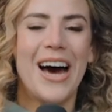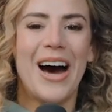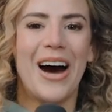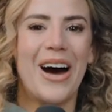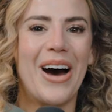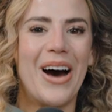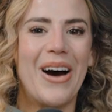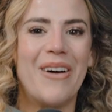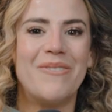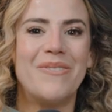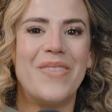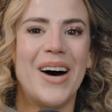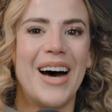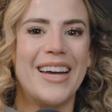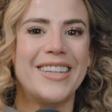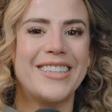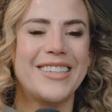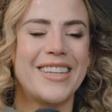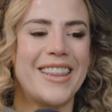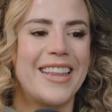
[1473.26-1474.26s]
uh,
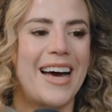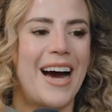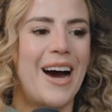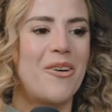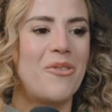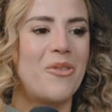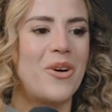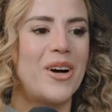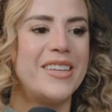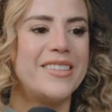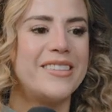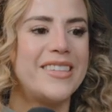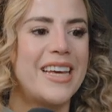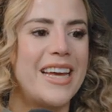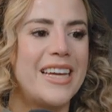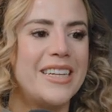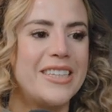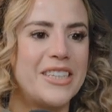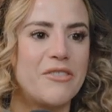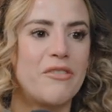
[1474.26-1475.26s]
but that was
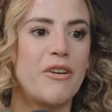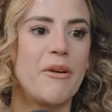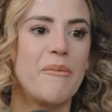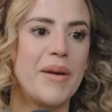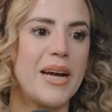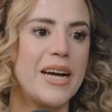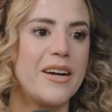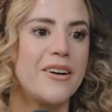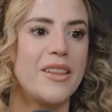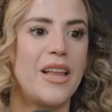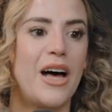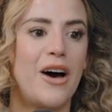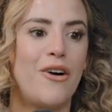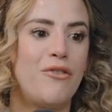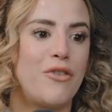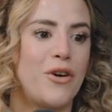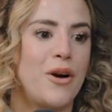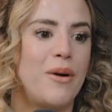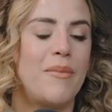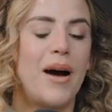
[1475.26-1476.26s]
a different parallel
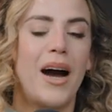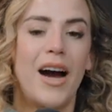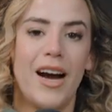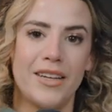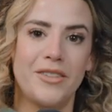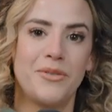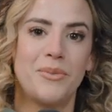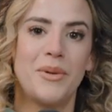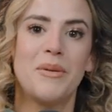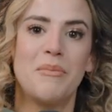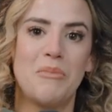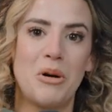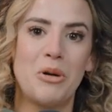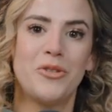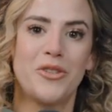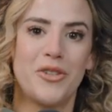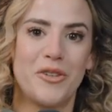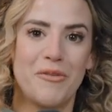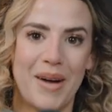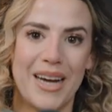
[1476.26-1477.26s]
from I spend
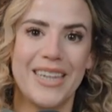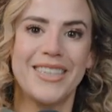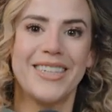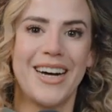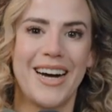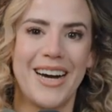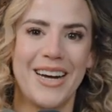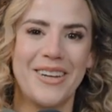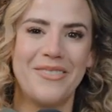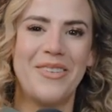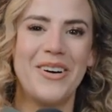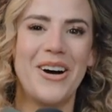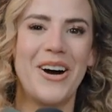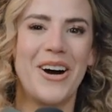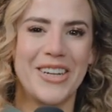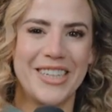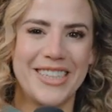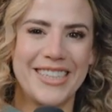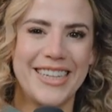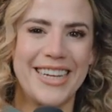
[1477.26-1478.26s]
most of my time
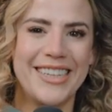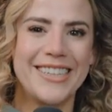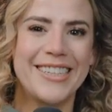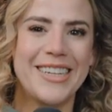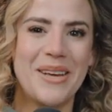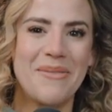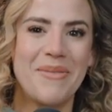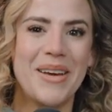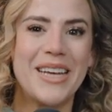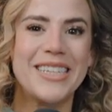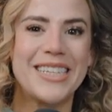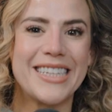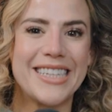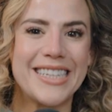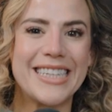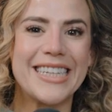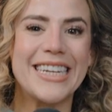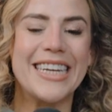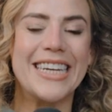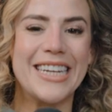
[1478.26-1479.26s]
on a day-to-day
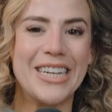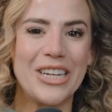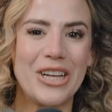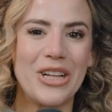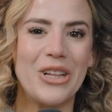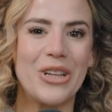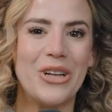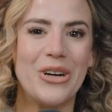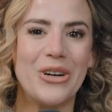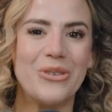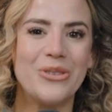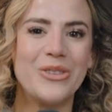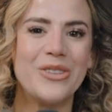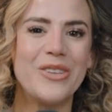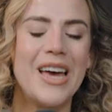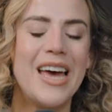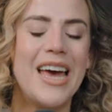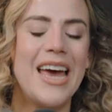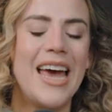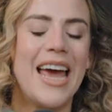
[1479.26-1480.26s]
basis in clothes.
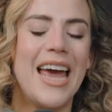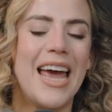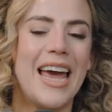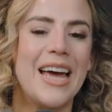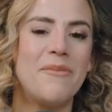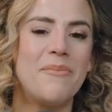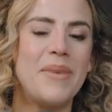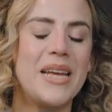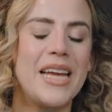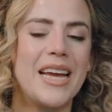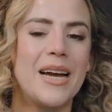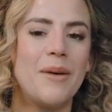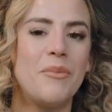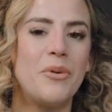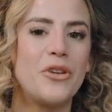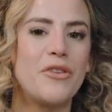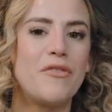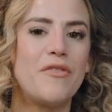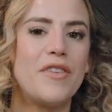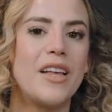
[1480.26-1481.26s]
And being
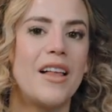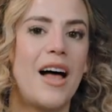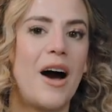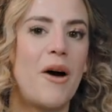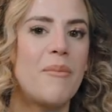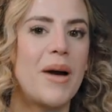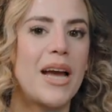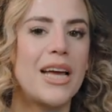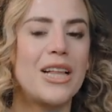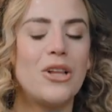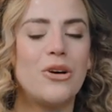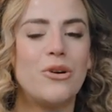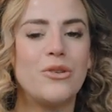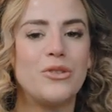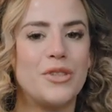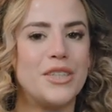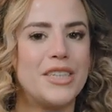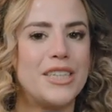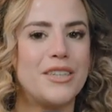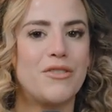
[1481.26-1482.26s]
able to fill out my
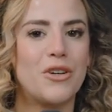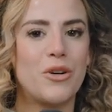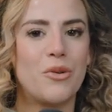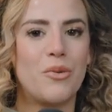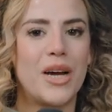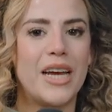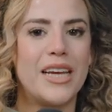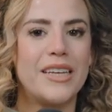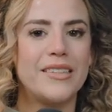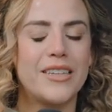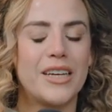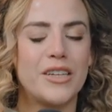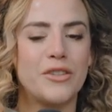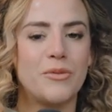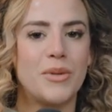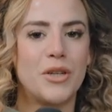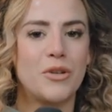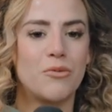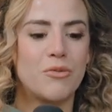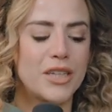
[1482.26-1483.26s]
clothes in different ways has
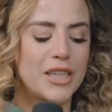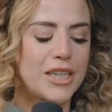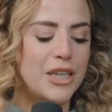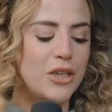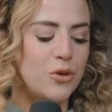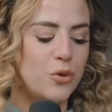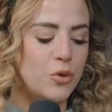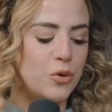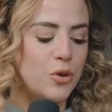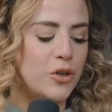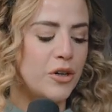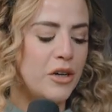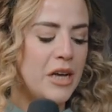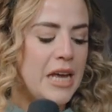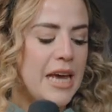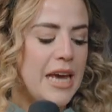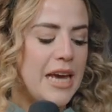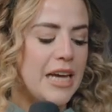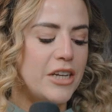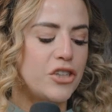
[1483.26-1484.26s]
been really cool.
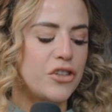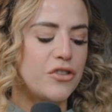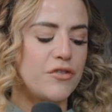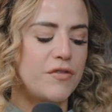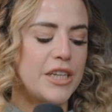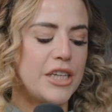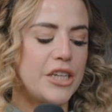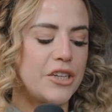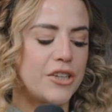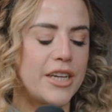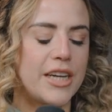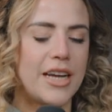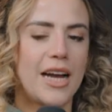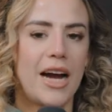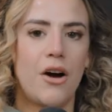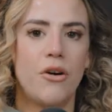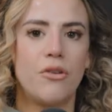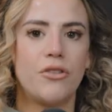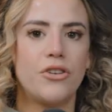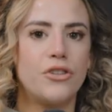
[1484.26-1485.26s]
And just figuring
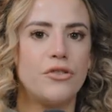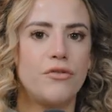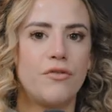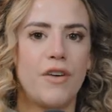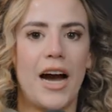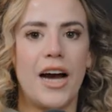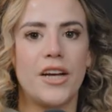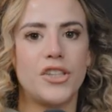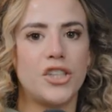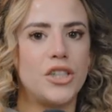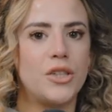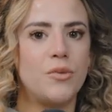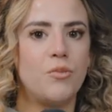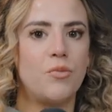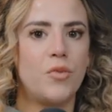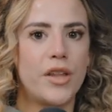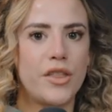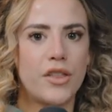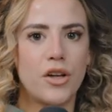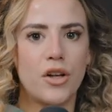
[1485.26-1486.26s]
out new fashion
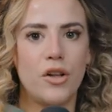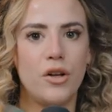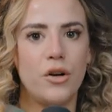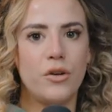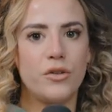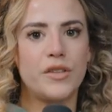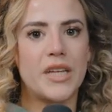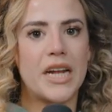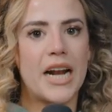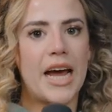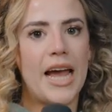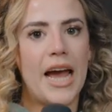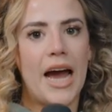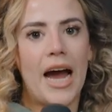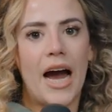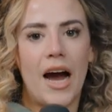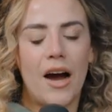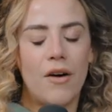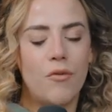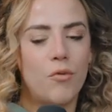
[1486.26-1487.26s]
with the clothes that I
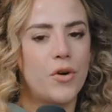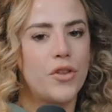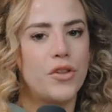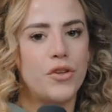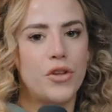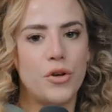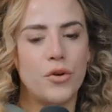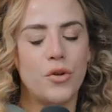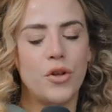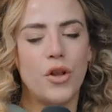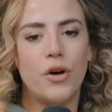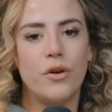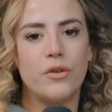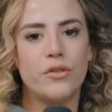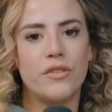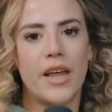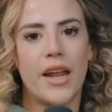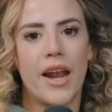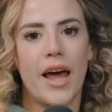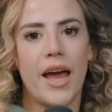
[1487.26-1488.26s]
have, with new
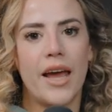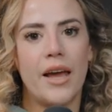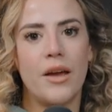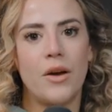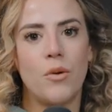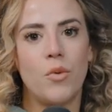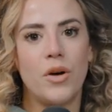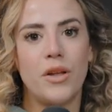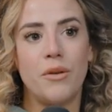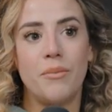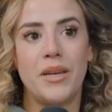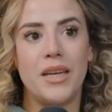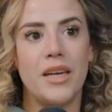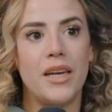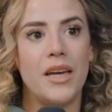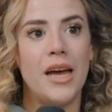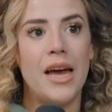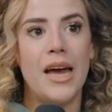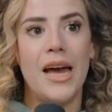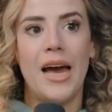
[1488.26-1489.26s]
clothes that I will
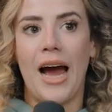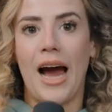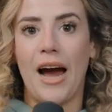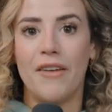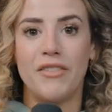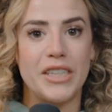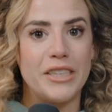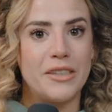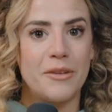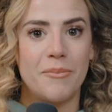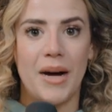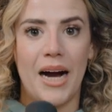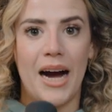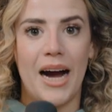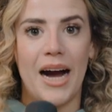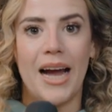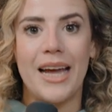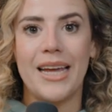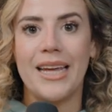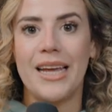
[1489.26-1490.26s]
be having to
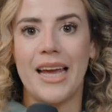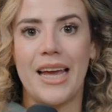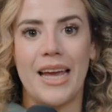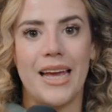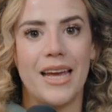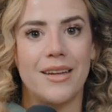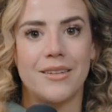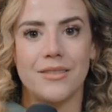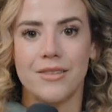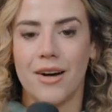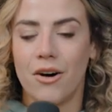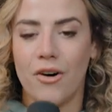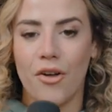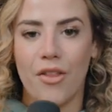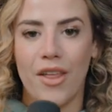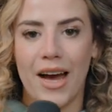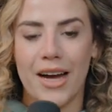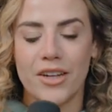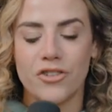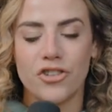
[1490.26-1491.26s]
buy and all
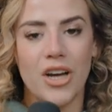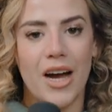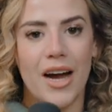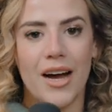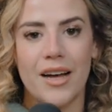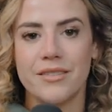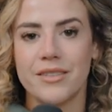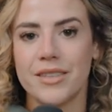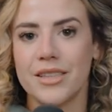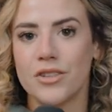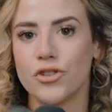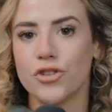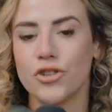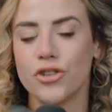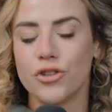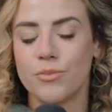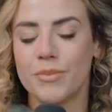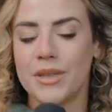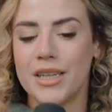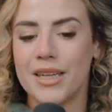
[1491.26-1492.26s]
that jazz, it'll
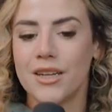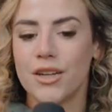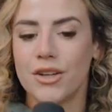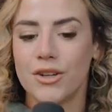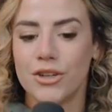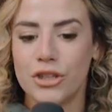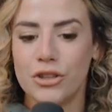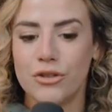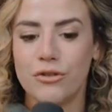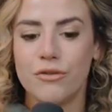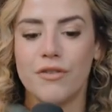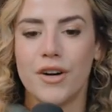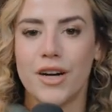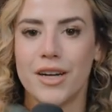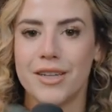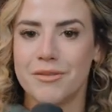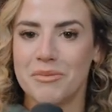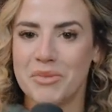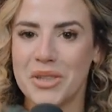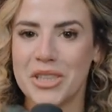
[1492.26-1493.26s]
just be a new
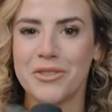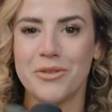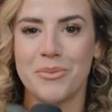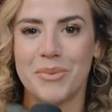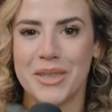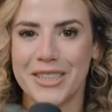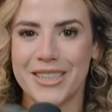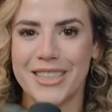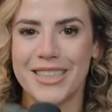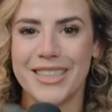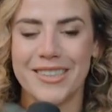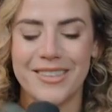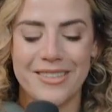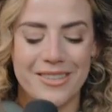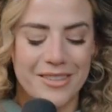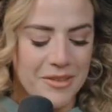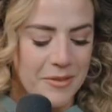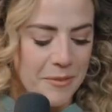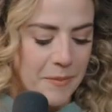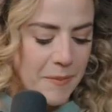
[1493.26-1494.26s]
fun
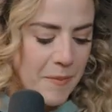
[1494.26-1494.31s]
experience.